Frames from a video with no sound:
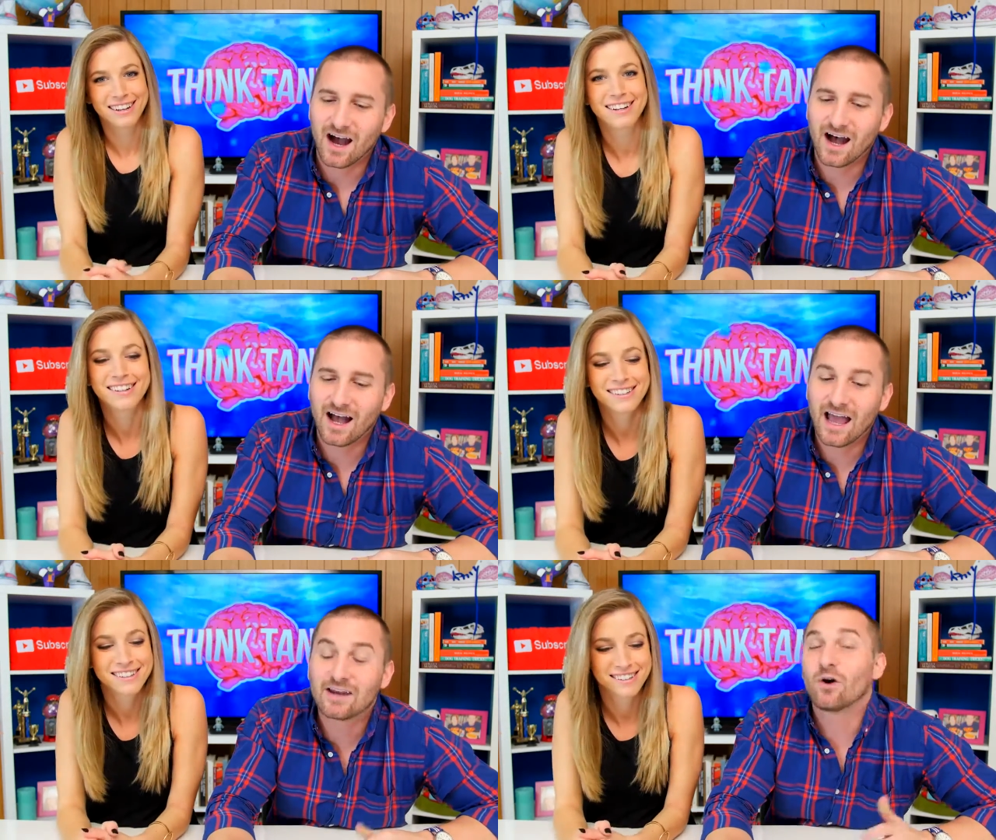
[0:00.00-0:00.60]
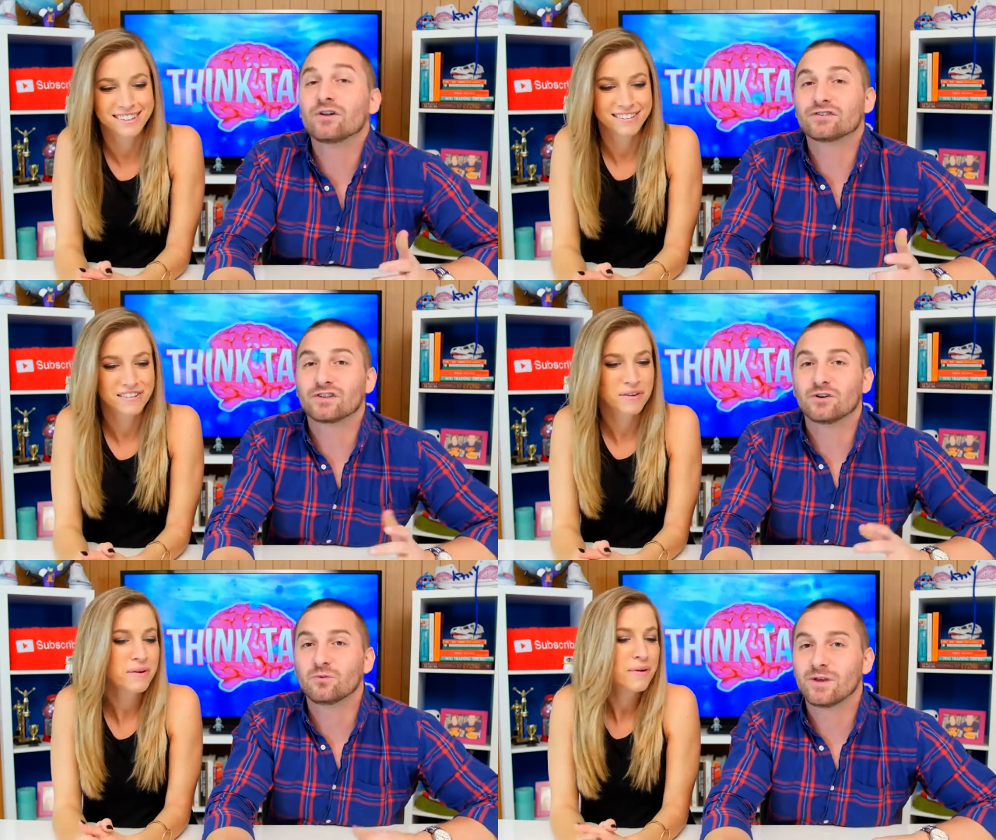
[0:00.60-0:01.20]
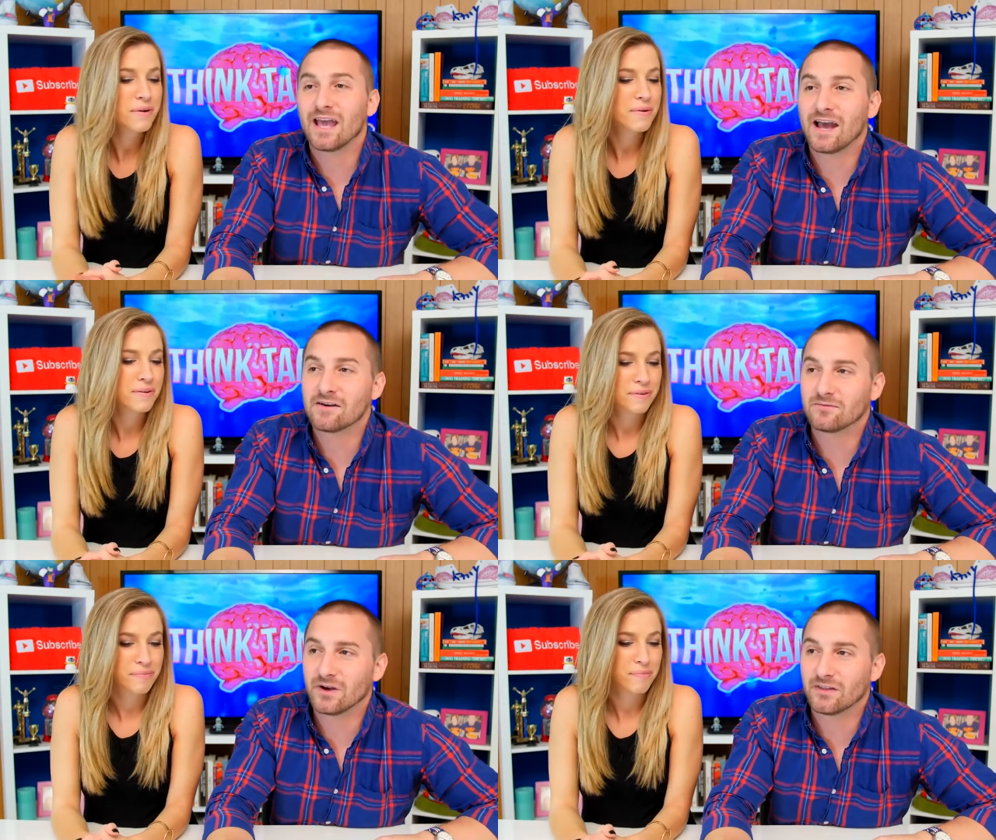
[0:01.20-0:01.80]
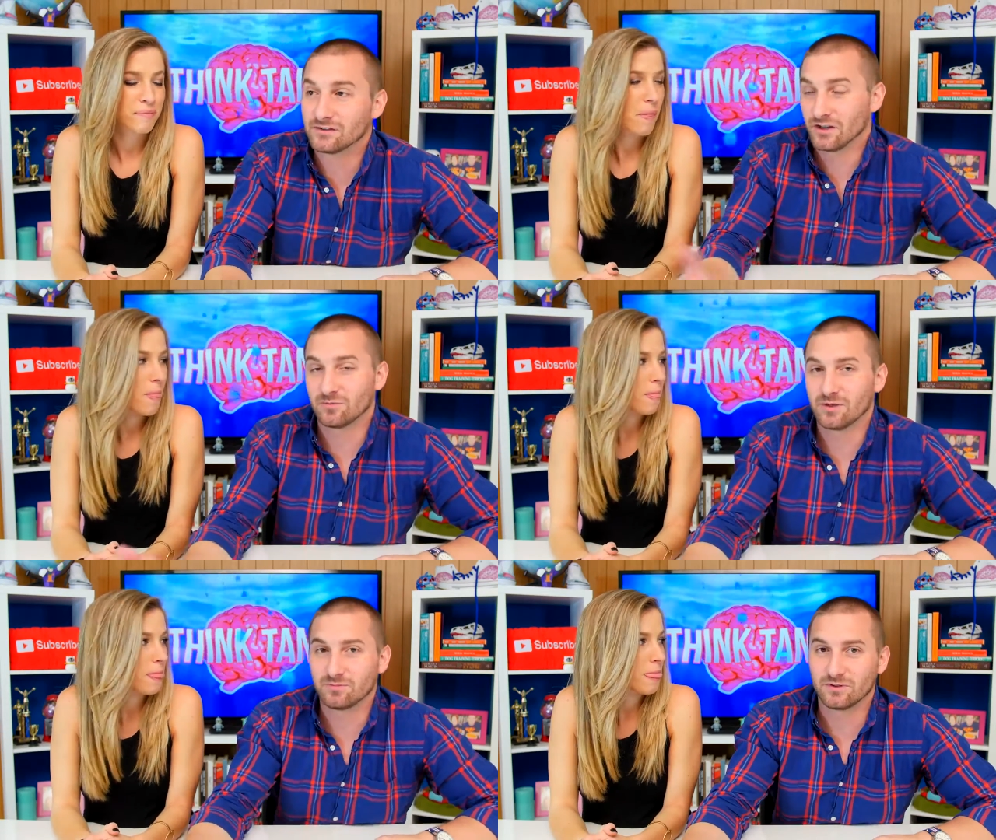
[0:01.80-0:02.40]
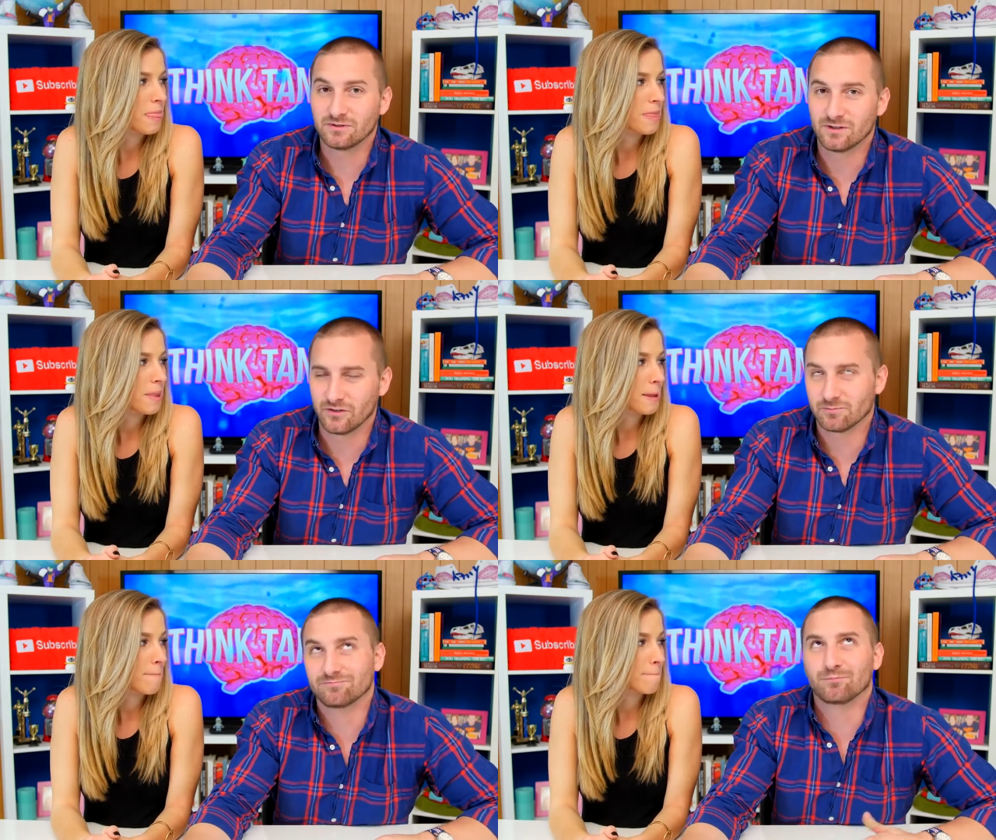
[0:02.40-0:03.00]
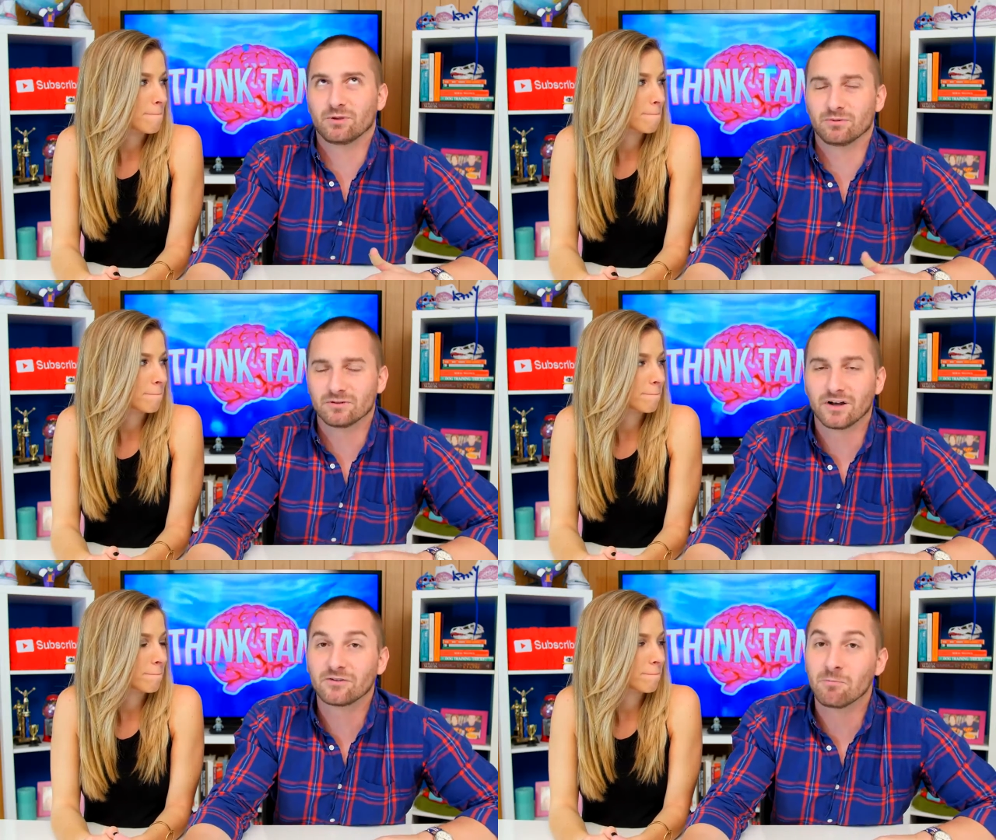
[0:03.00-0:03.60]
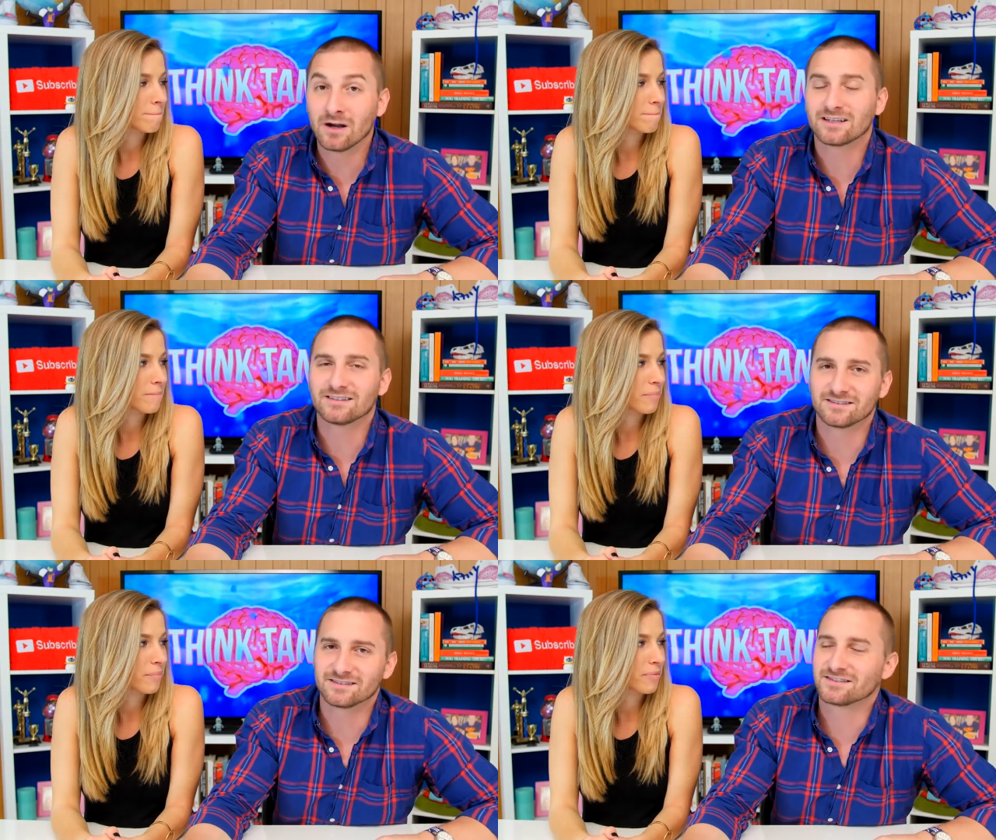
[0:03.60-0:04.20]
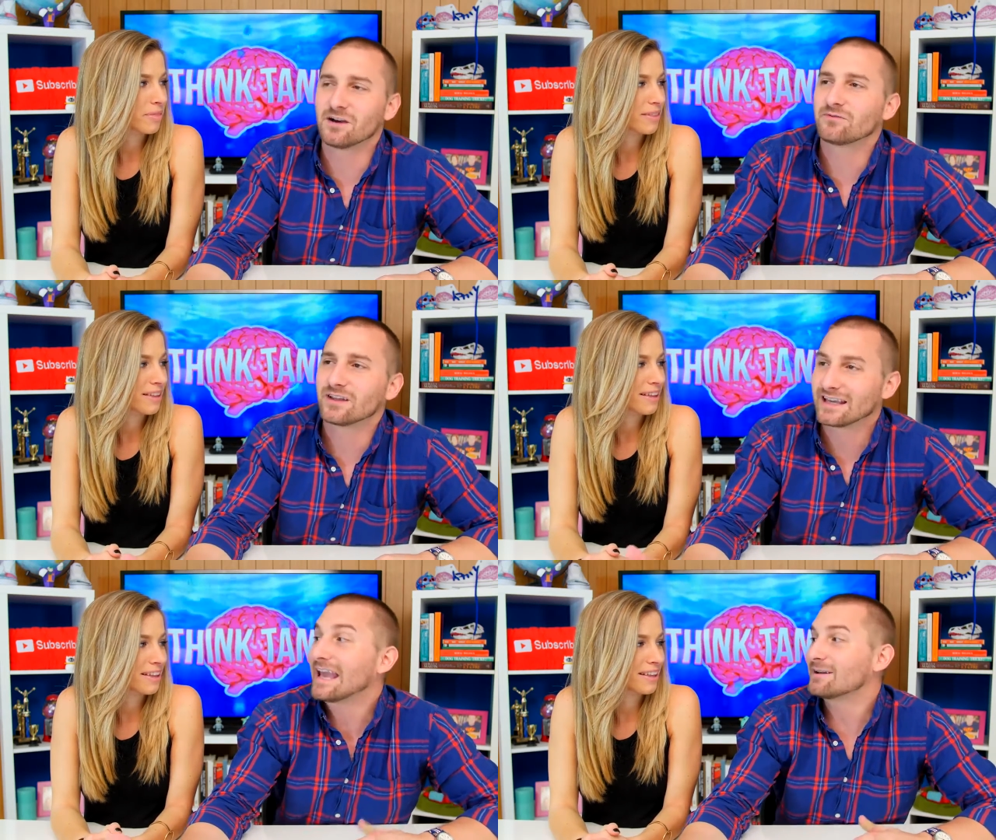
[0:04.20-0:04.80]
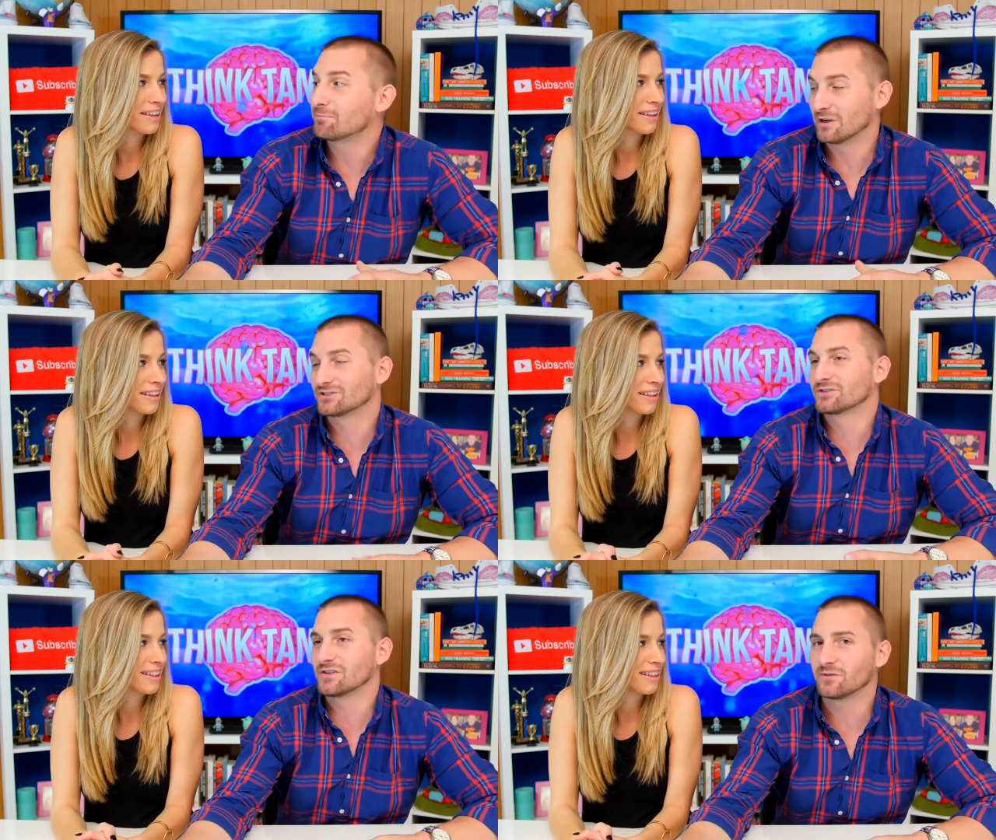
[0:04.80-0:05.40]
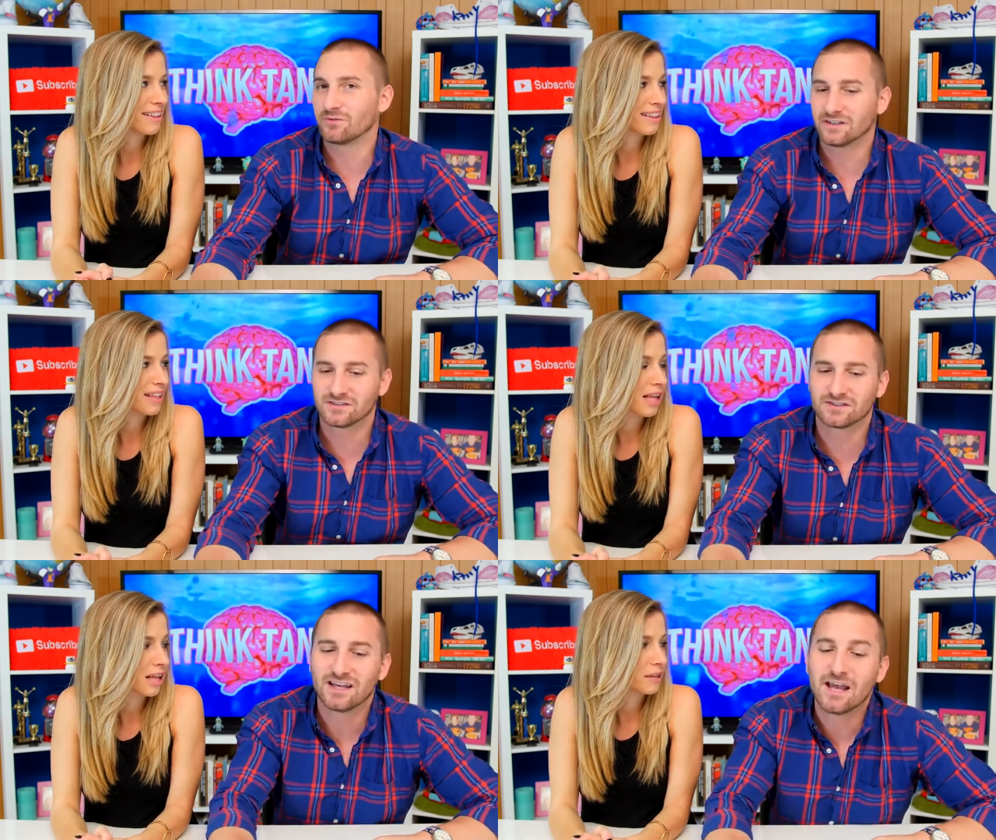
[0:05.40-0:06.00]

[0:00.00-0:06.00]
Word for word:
Speaker 1: Uh, and also, we have uh, there's other people, other people, other monkeys and stuff that can't buttress their fists,